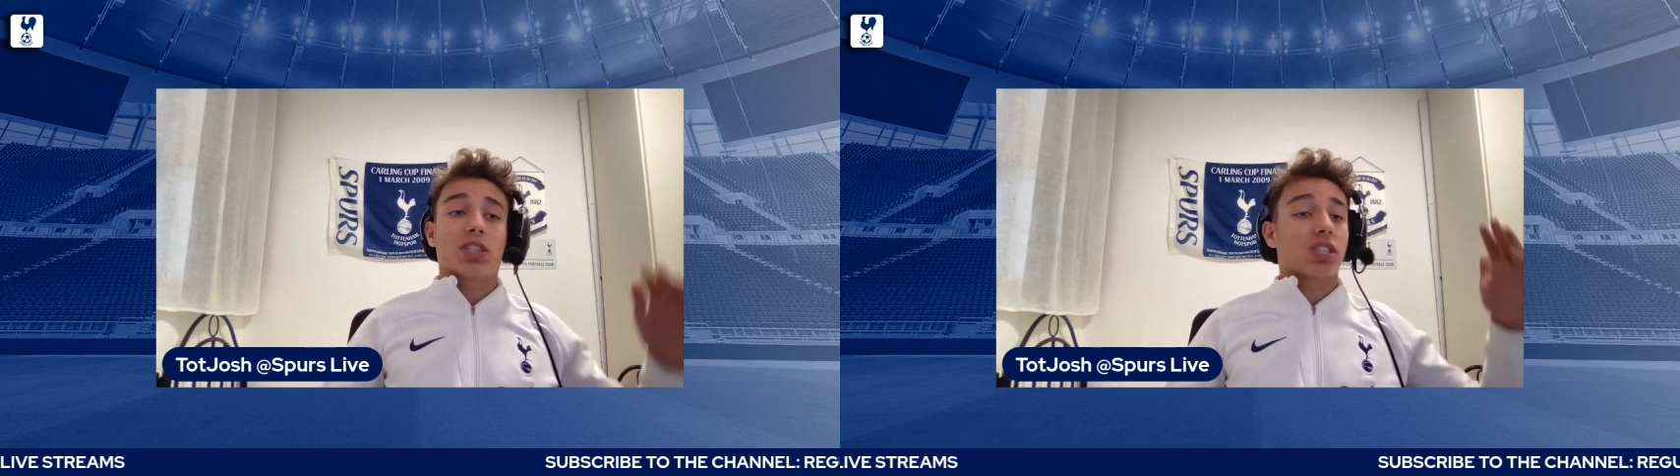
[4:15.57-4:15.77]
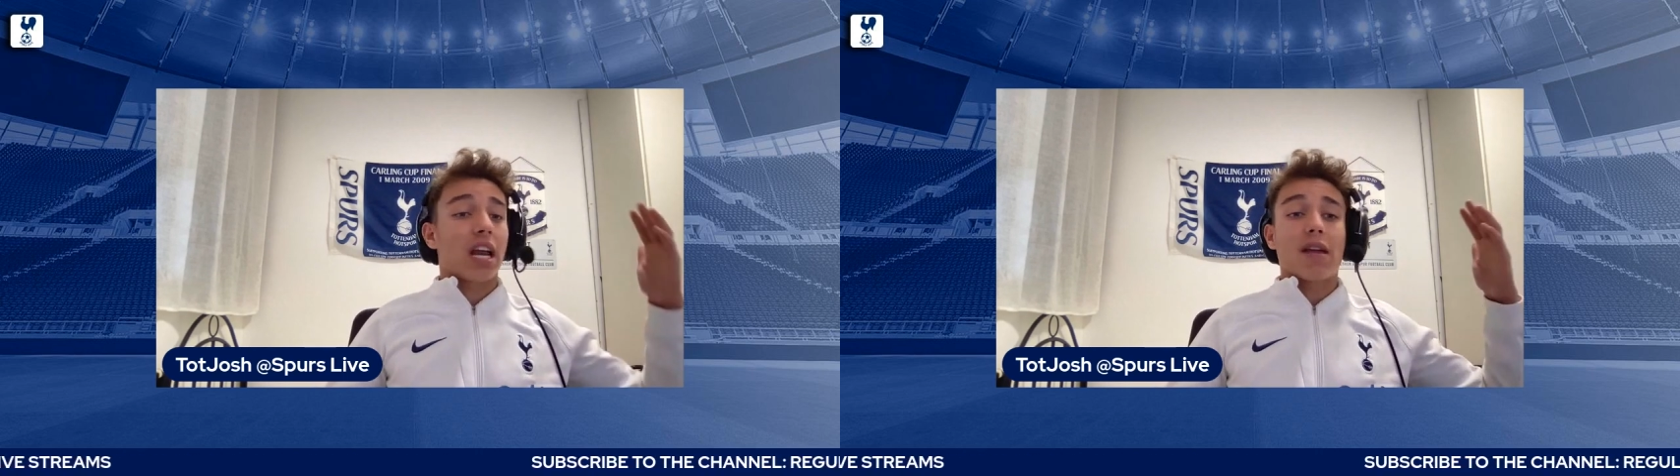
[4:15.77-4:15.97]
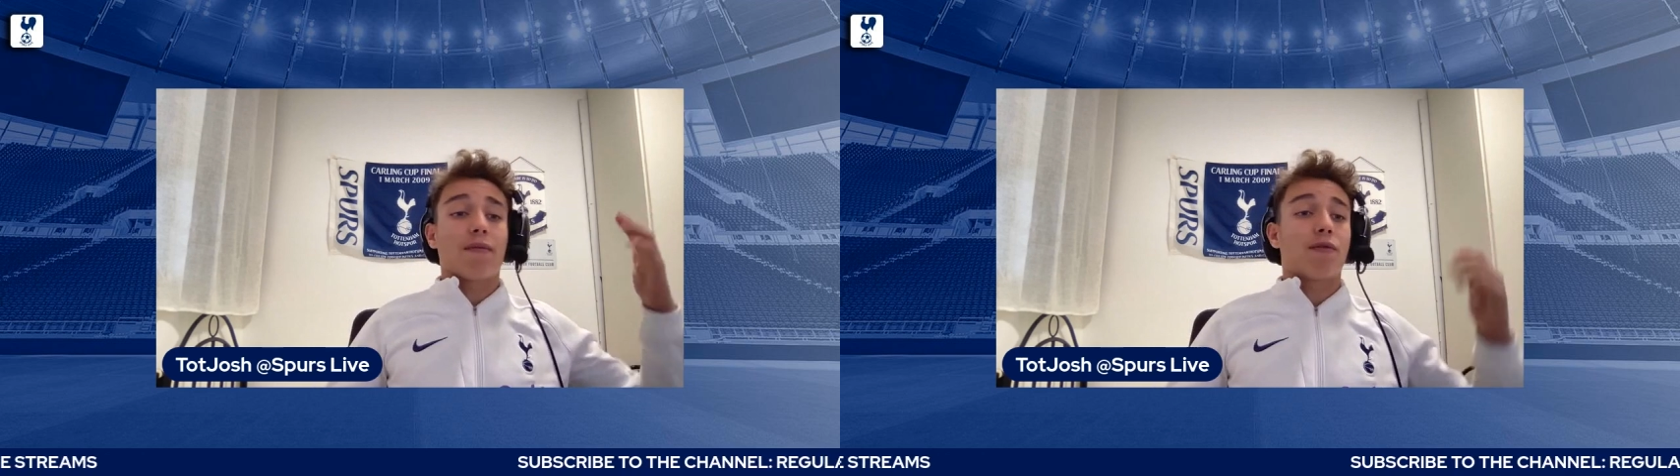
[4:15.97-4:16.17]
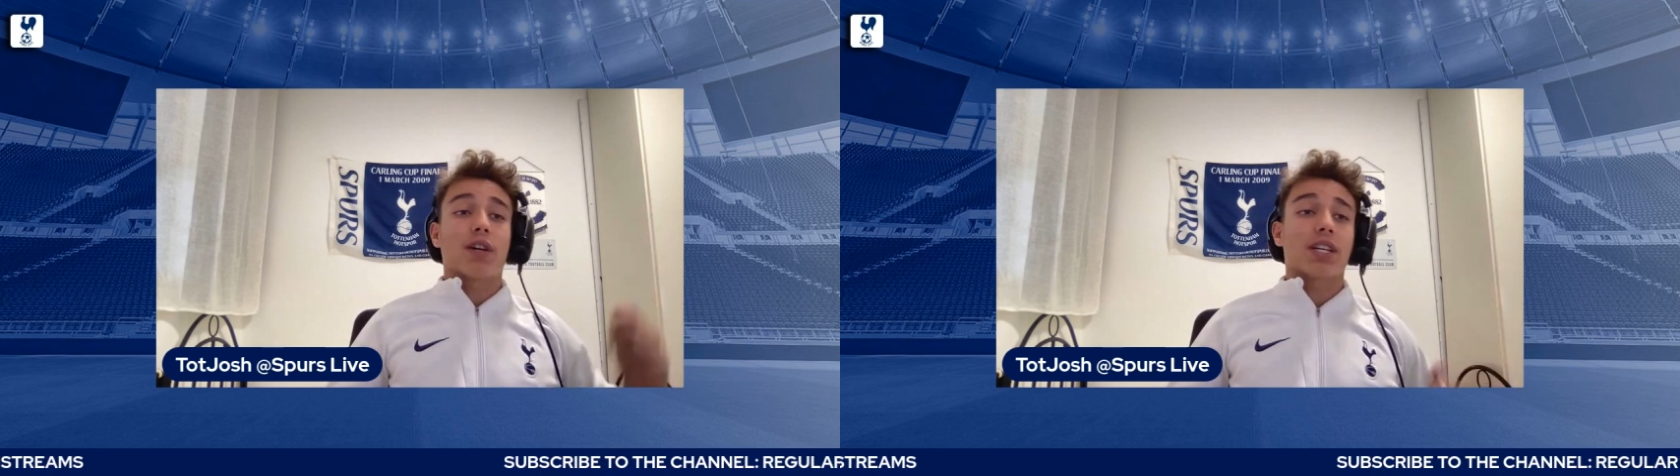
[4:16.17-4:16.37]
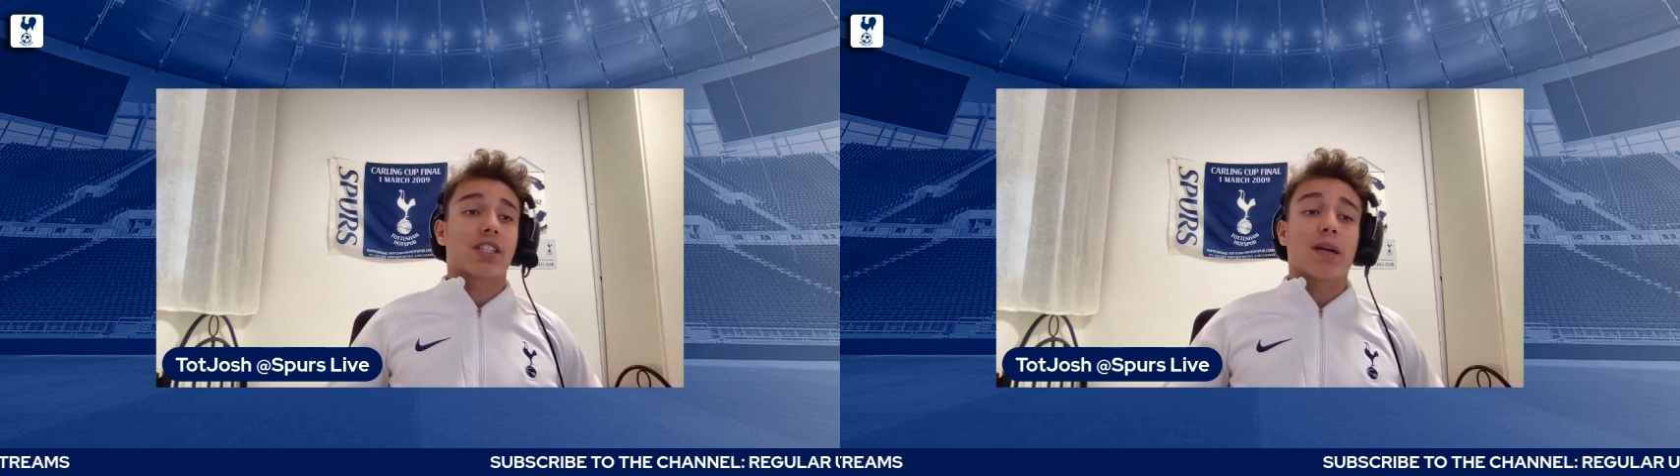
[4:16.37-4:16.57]
sell him
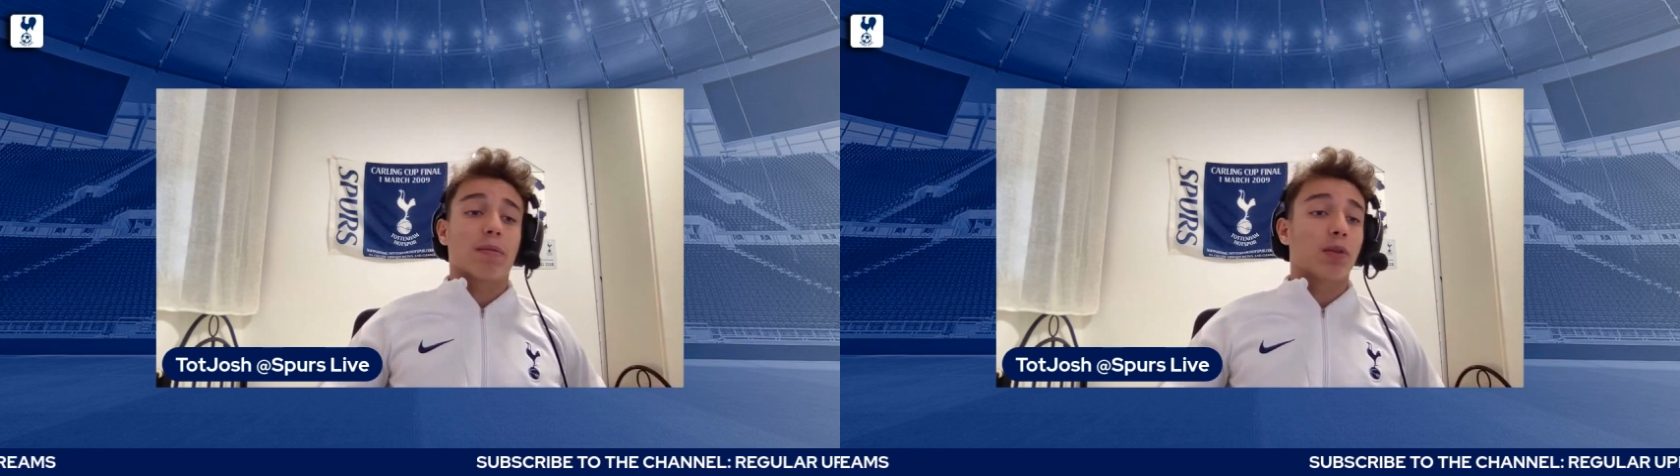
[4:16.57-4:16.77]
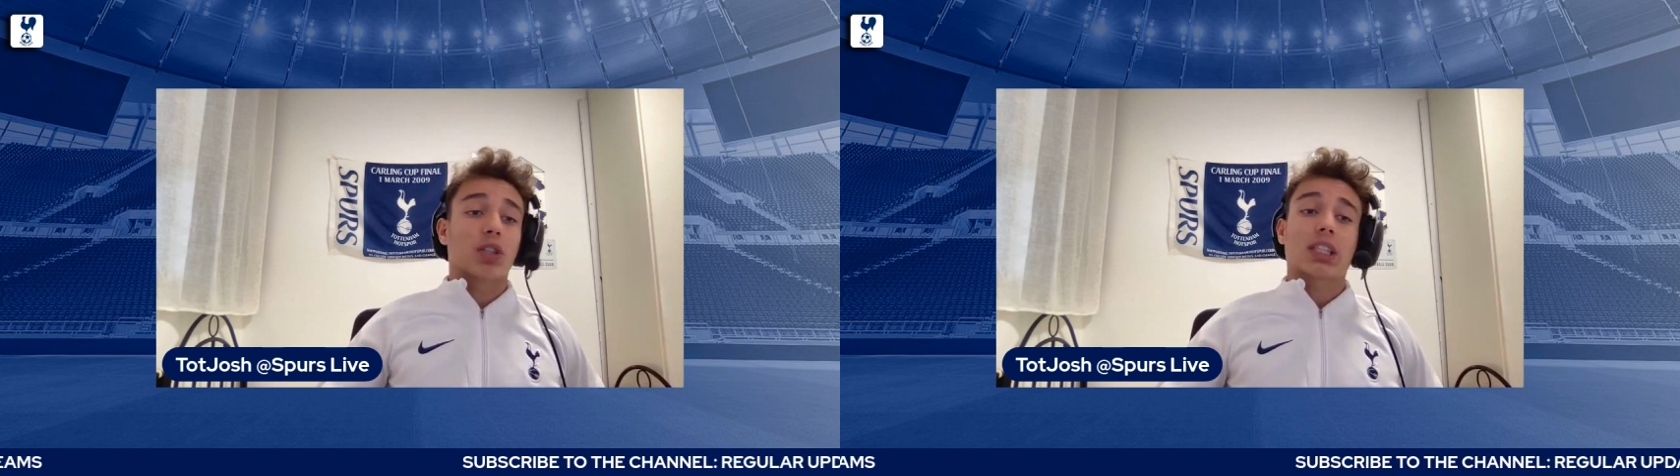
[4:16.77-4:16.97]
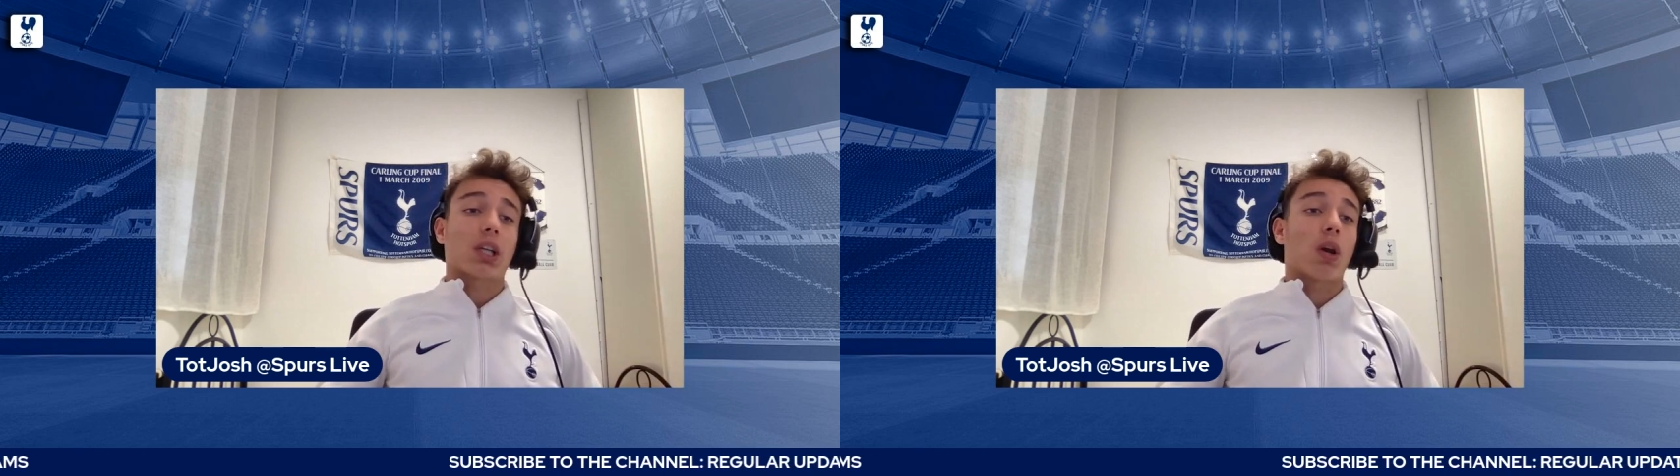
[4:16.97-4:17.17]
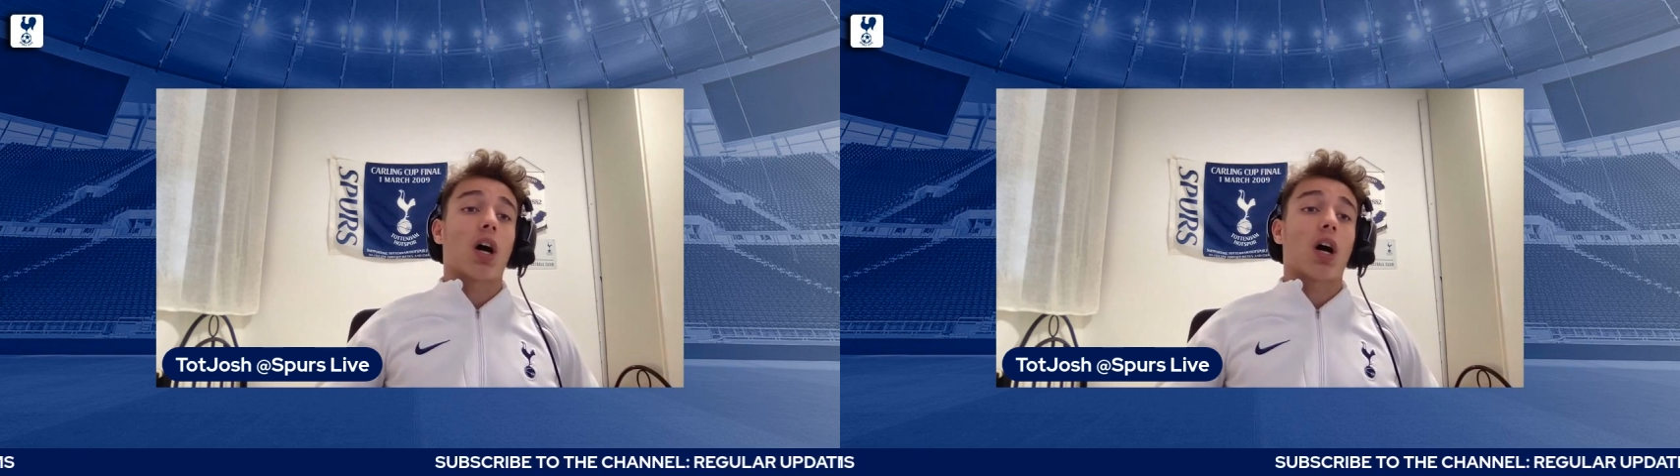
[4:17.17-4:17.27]
free in the summer, because that's the